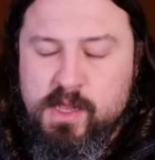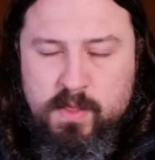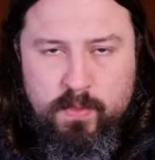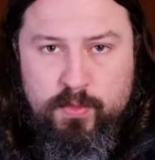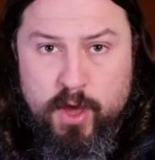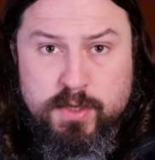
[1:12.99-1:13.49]

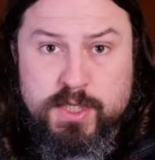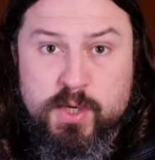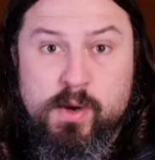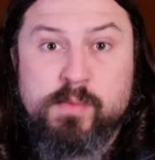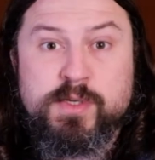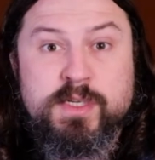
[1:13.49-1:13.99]
Those two
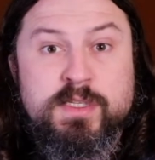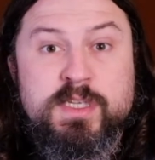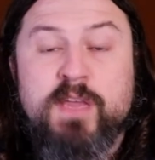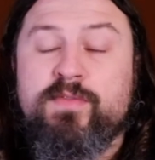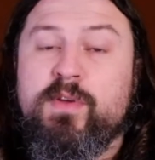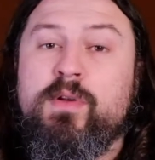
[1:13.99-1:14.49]
options give
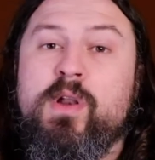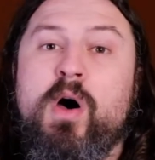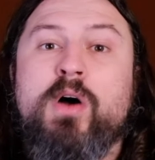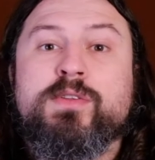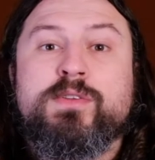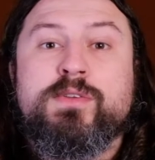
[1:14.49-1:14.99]
you
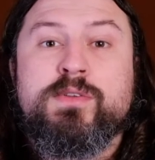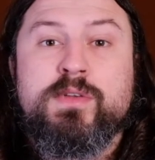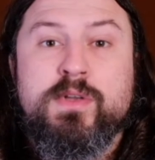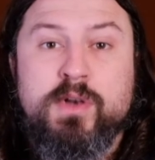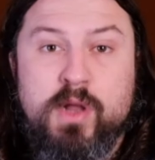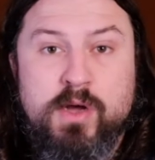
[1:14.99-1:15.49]
lots
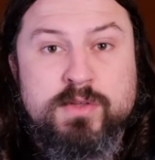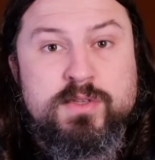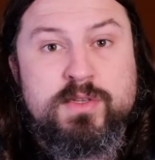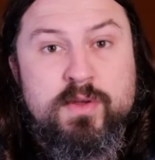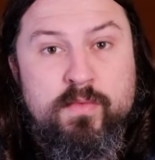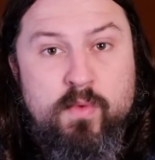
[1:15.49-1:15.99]
and lots
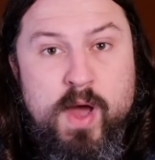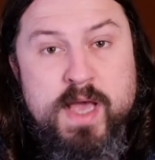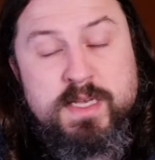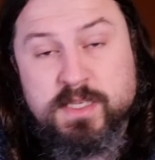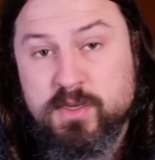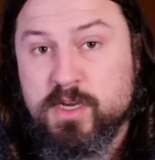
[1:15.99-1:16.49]
of ways
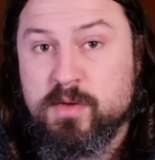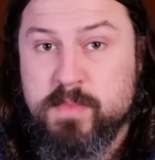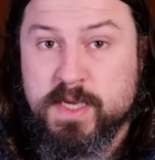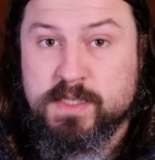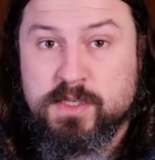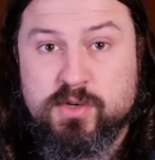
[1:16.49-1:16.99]
that you can
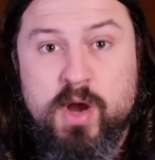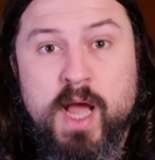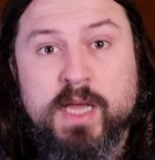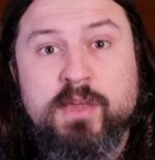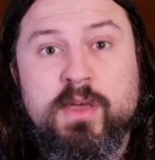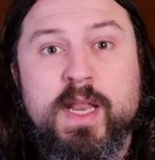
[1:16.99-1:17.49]
mix the track.
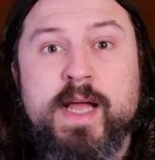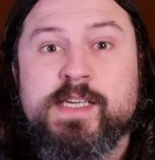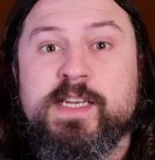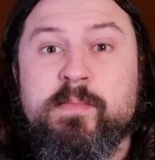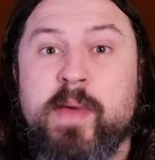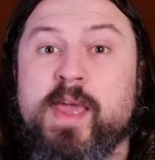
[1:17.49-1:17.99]
You can actually
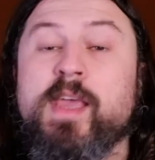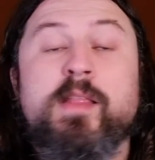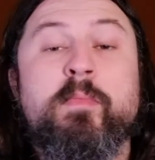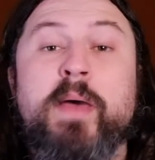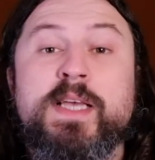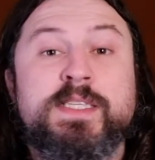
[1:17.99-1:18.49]
make it the
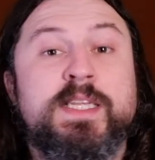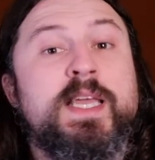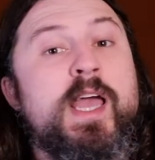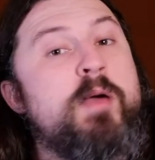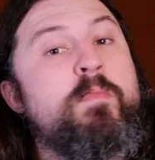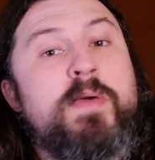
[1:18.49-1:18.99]
best it
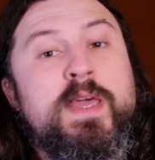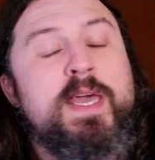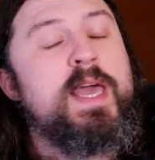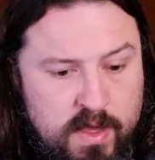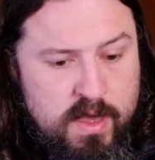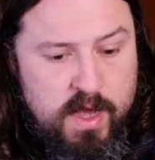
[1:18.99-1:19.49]
can be.
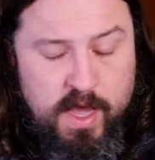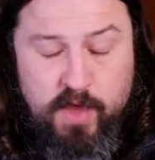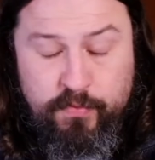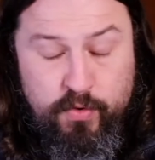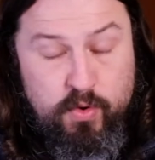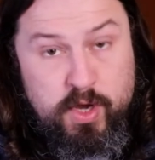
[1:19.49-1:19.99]
If you're
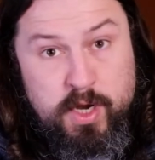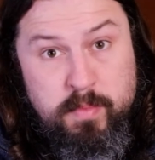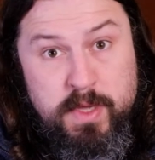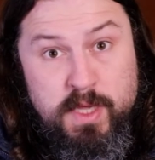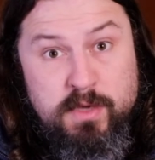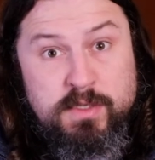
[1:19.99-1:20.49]
going to be
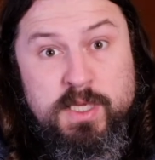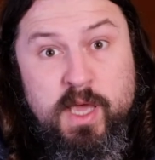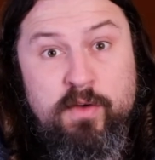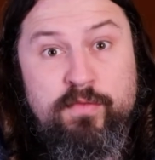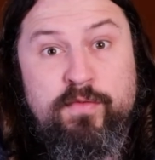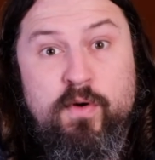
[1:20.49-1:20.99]
using it
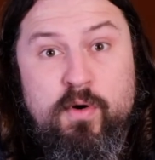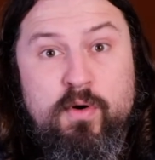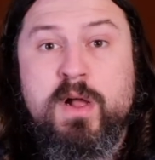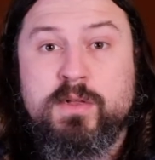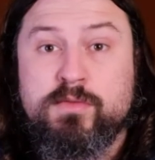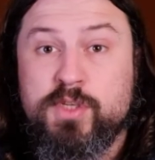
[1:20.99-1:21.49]
for
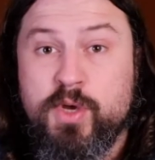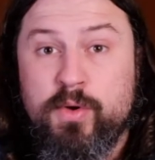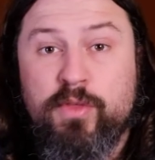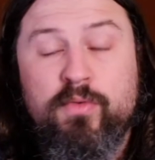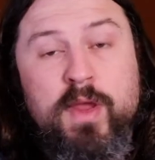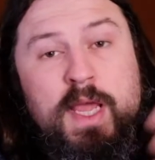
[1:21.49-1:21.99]
2 or
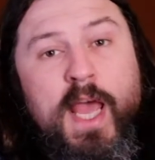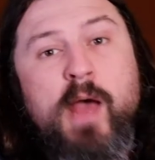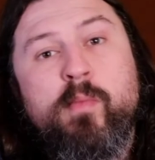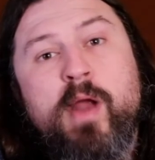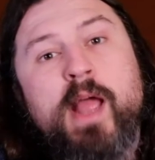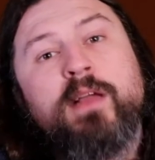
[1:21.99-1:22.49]
3 camera
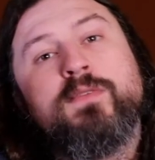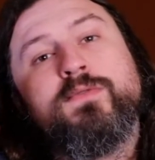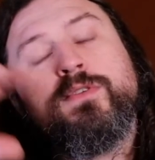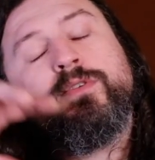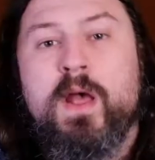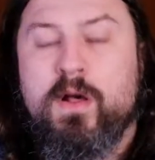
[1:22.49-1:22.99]
angles,
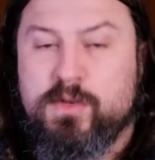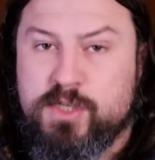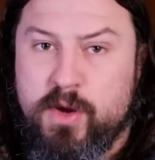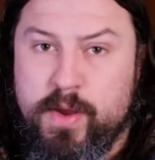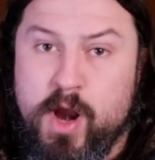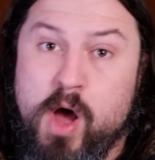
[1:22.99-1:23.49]
showing
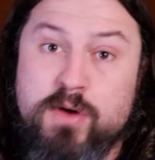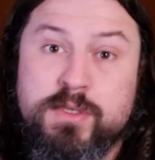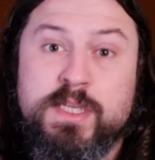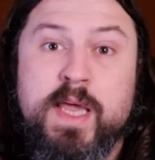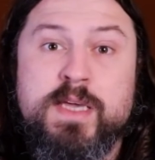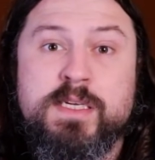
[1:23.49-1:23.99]
whole
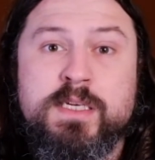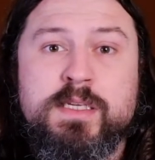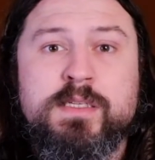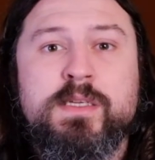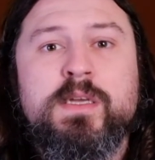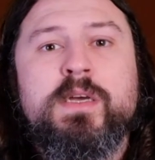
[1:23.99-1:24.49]
stages,
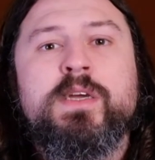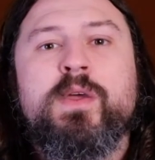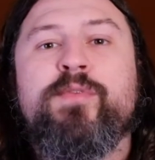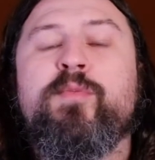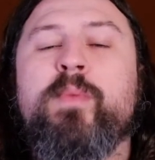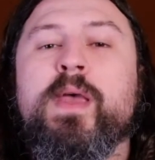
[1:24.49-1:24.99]
you have to
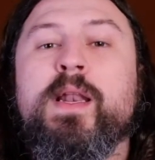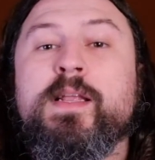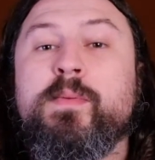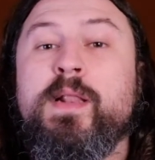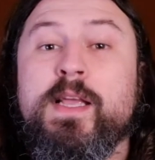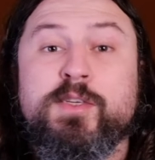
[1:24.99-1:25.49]
be a
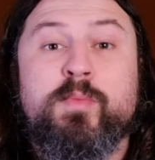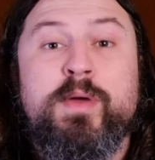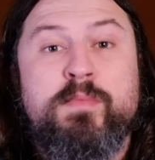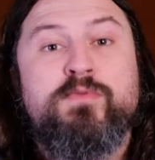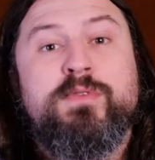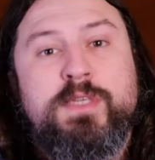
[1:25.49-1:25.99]
little bit more
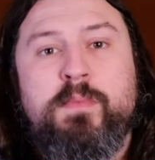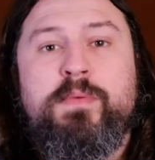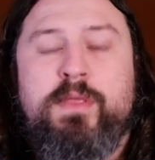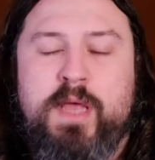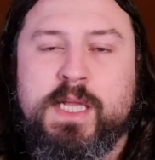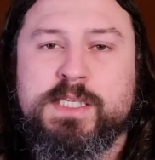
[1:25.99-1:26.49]

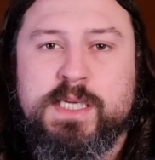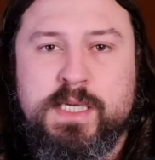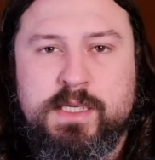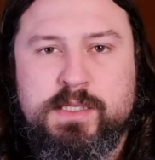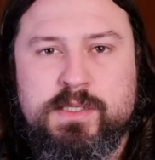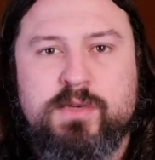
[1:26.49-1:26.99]
sympathetic
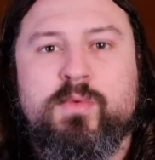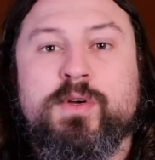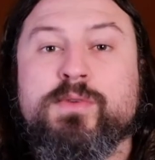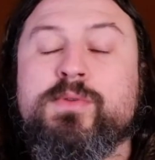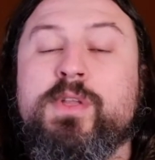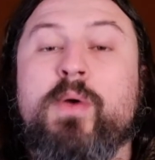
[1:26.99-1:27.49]
into what you're
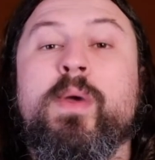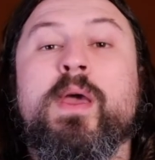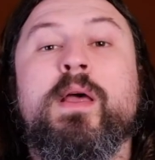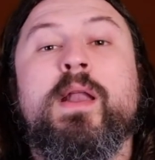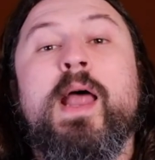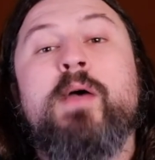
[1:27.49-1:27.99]
doing and
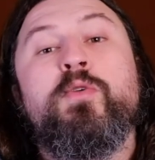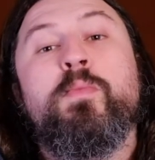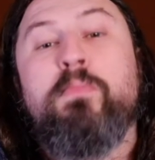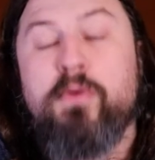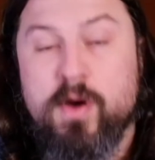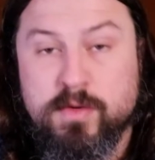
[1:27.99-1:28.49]
how you're
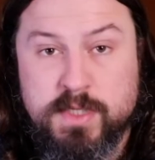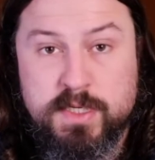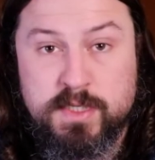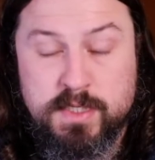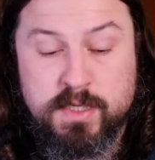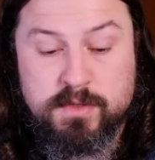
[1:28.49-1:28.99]
processing
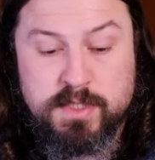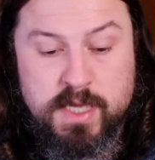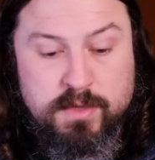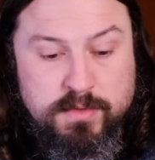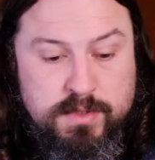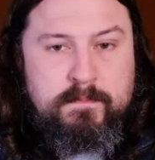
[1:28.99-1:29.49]
those sounds.
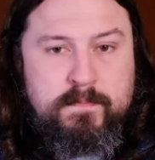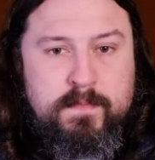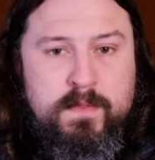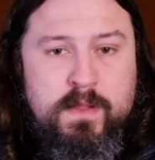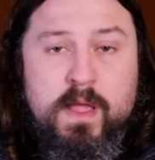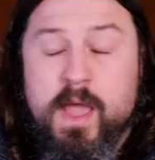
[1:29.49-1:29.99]

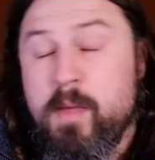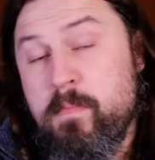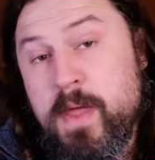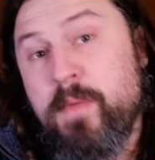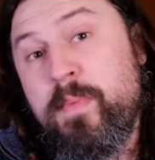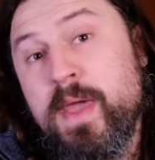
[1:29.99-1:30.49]
It
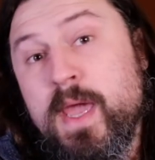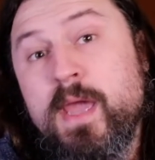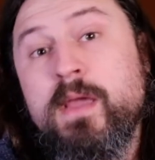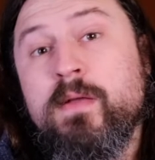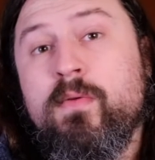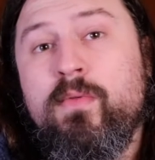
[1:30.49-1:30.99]
may be
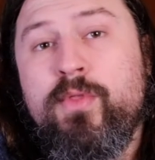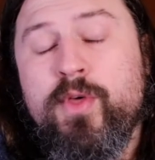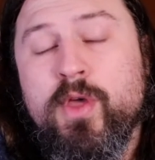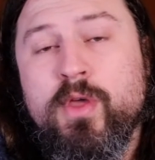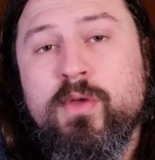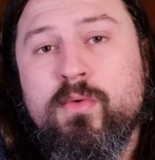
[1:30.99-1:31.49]

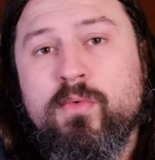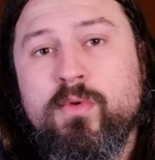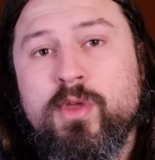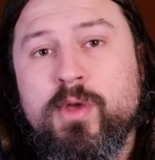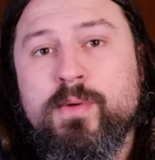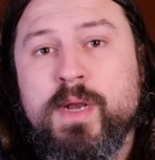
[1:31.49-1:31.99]
that
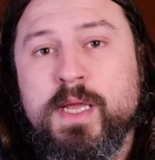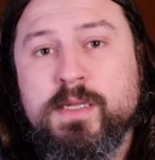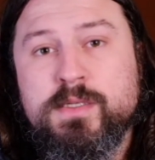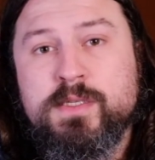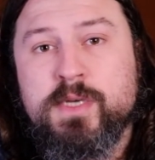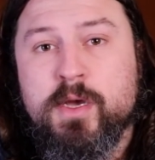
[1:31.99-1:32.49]
you need
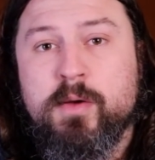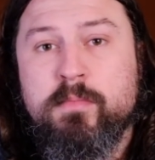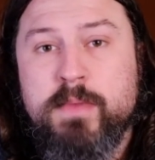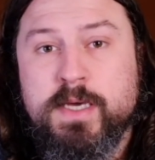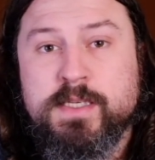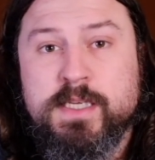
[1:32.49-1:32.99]
to
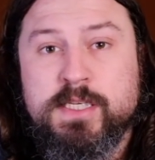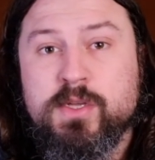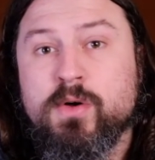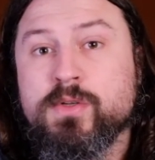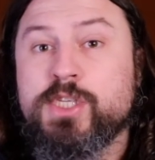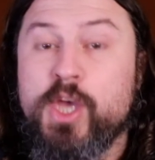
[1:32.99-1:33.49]
mix this
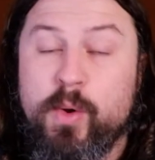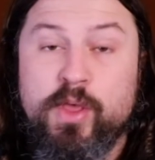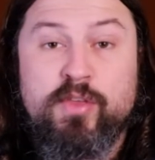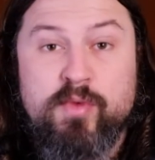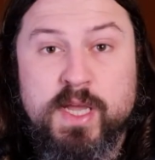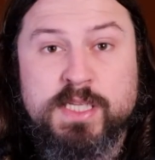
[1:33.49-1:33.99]
song 2 or
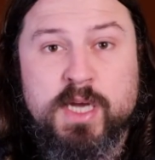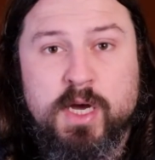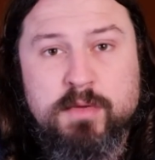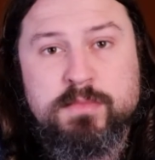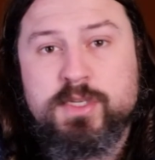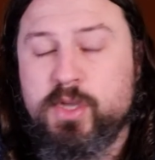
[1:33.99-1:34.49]
3
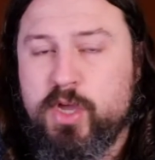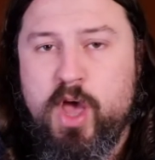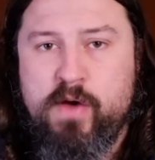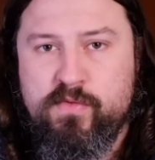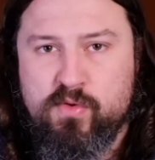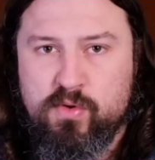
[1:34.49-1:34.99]
times to
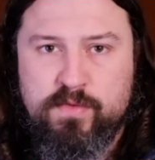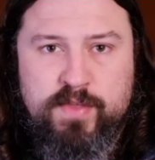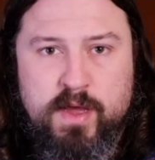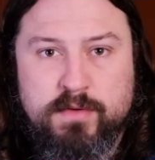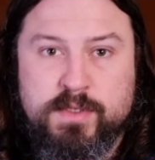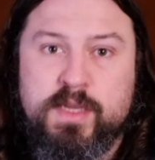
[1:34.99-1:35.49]
cover all of
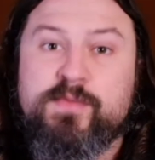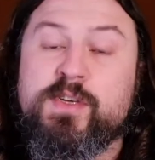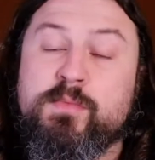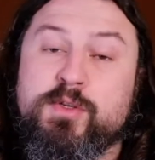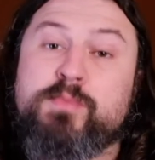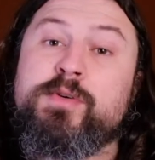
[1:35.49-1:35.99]
those. If
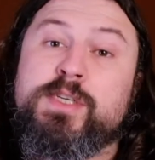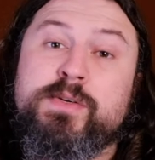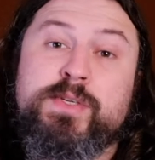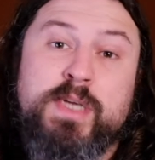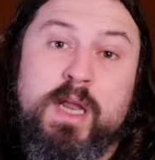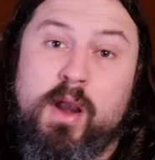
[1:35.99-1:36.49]
someone's
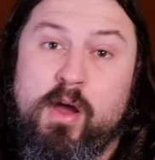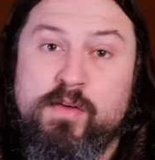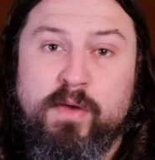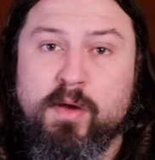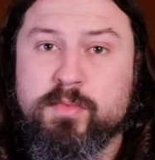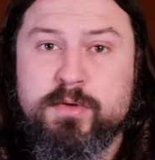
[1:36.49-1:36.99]
producing a live
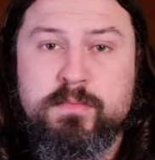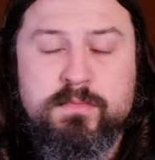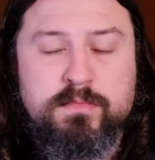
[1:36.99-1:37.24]
album